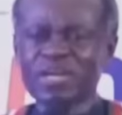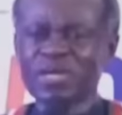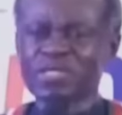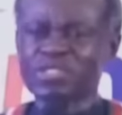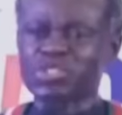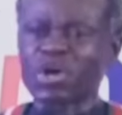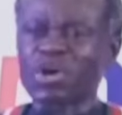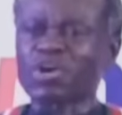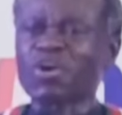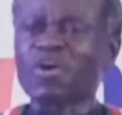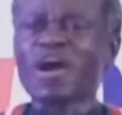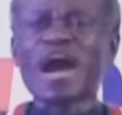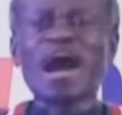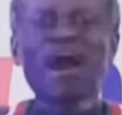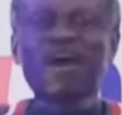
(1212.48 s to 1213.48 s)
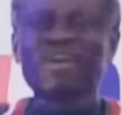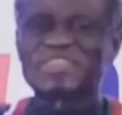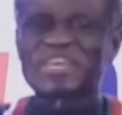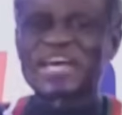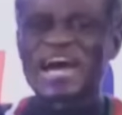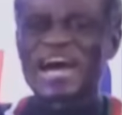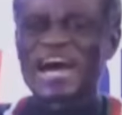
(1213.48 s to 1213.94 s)
So go out
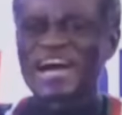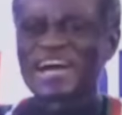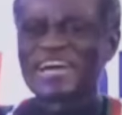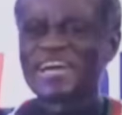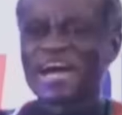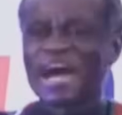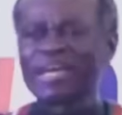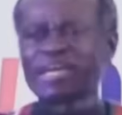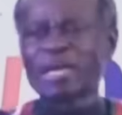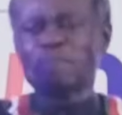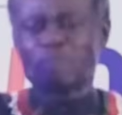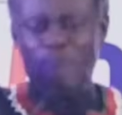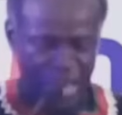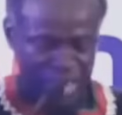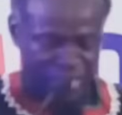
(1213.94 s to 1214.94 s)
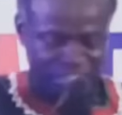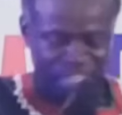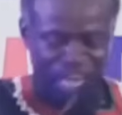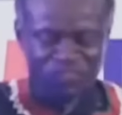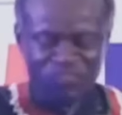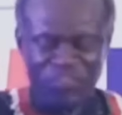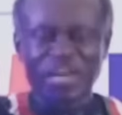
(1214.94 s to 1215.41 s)
there and amaze
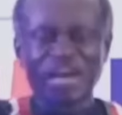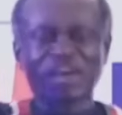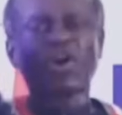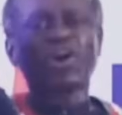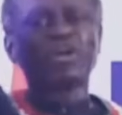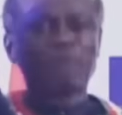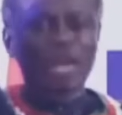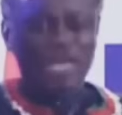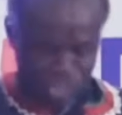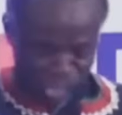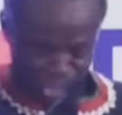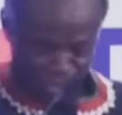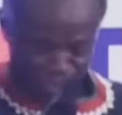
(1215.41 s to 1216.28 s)
Africa. God bless you.